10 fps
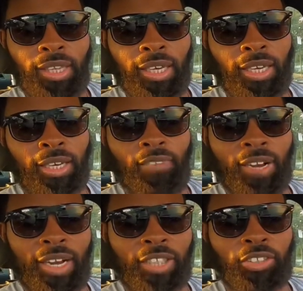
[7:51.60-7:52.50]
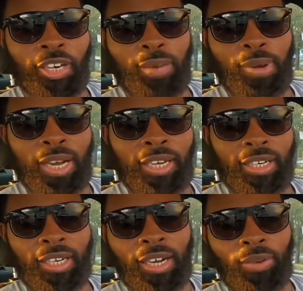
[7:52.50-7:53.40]
And if I got to trade mine
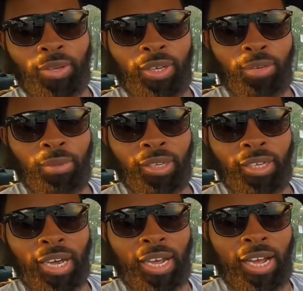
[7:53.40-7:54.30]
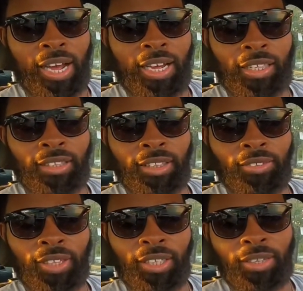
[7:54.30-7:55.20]
in, I will. But I honestly
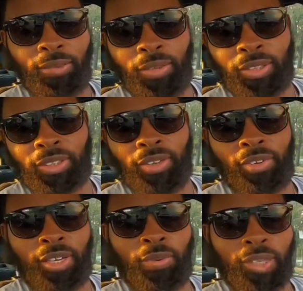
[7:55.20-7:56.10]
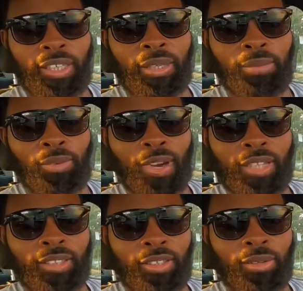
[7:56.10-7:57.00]
really don't want to. I really want to keep the
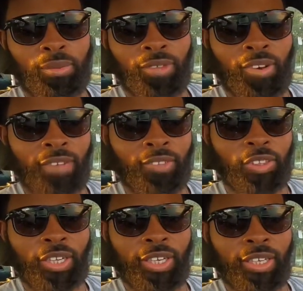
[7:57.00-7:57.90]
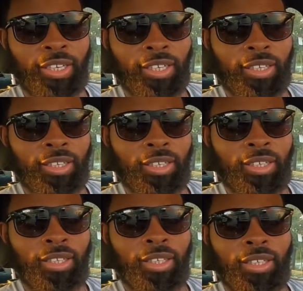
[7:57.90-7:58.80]
Roscoe. But if I have to trade it in,
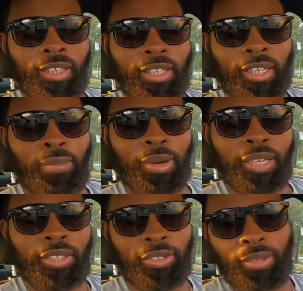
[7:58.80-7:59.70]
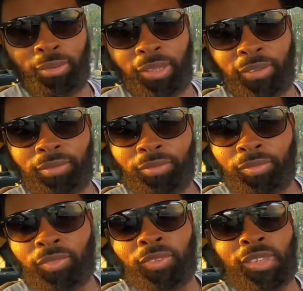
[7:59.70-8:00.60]
then I might do it. But
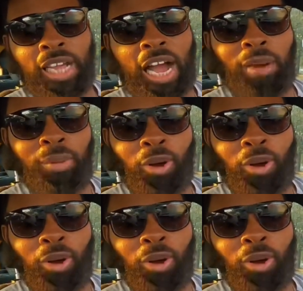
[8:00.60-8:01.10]
I'm